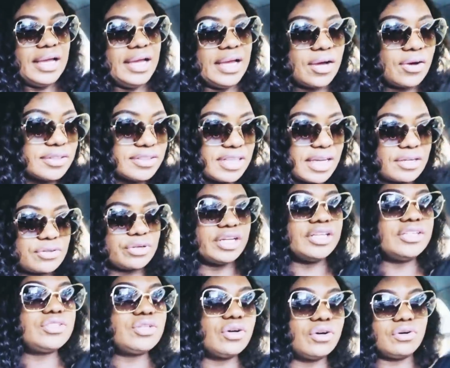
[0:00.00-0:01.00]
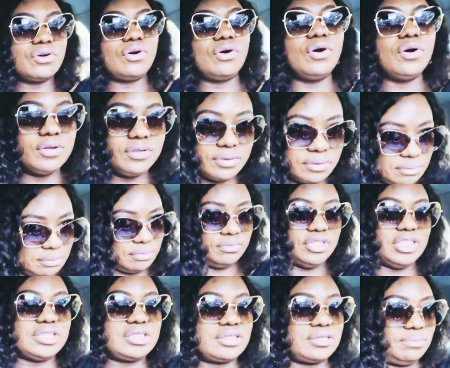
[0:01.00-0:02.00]
content creator on
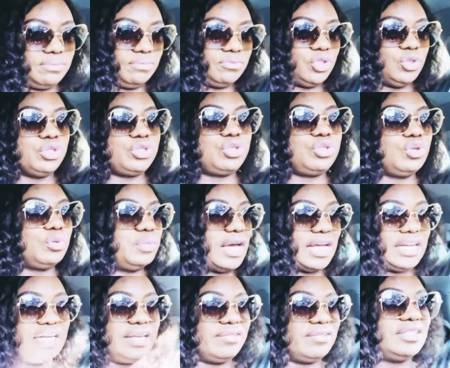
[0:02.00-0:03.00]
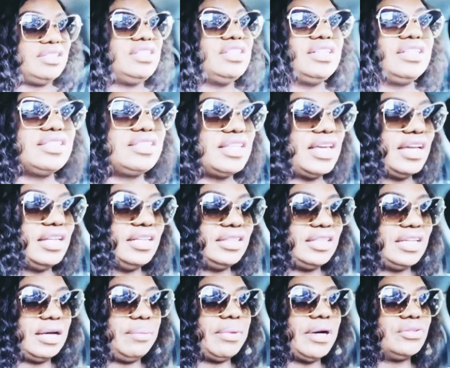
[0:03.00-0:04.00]
this YouTube that didn't say
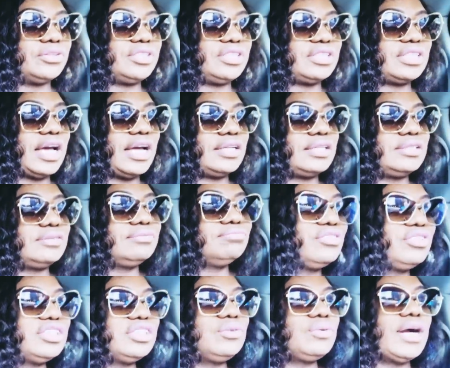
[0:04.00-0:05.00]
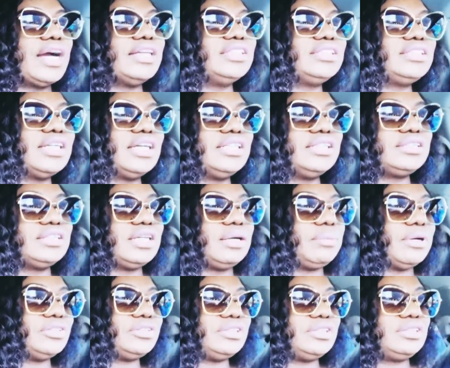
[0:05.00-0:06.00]
anything about it. And the reason why I didn't say anything
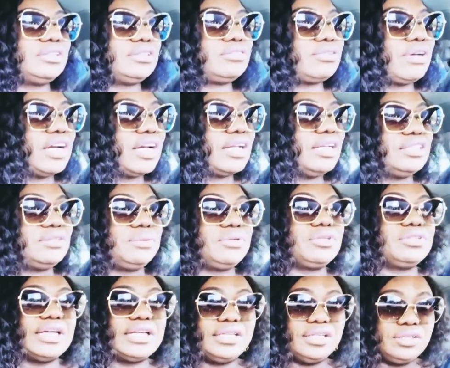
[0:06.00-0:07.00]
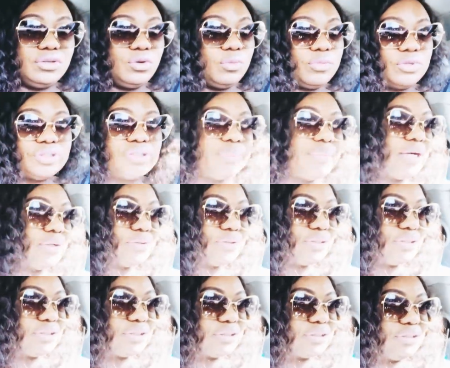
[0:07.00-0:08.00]
about it, frankly, is because I didn't know much
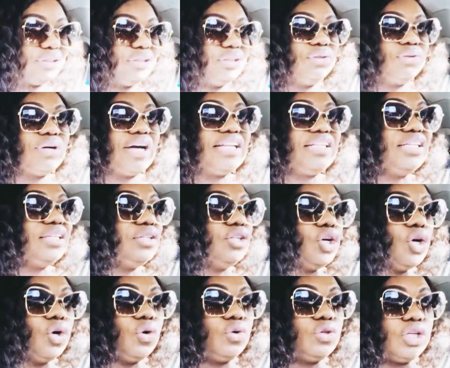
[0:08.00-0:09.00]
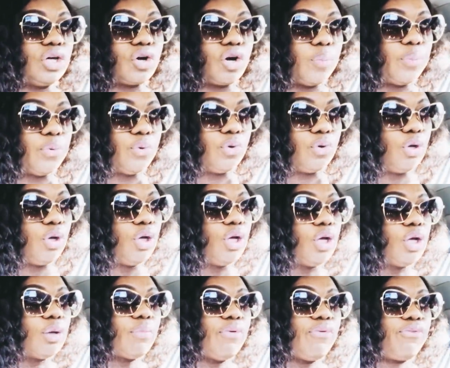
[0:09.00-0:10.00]
about it. You know, I didn't know the couple
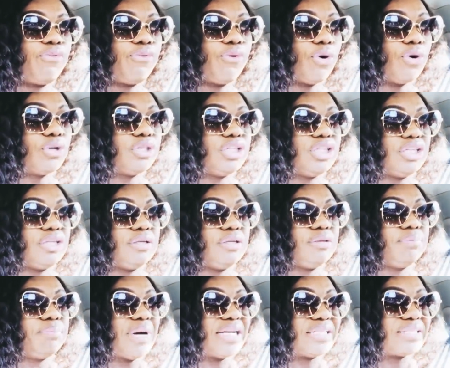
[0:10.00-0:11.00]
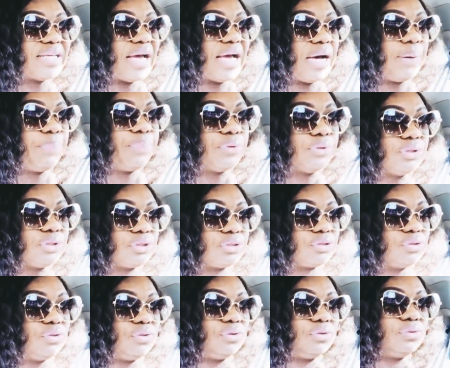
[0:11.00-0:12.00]
before the matter happened,
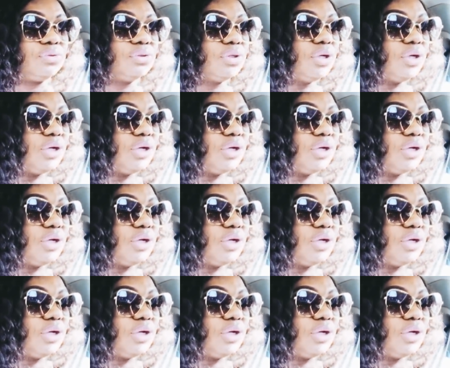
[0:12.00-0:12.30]
so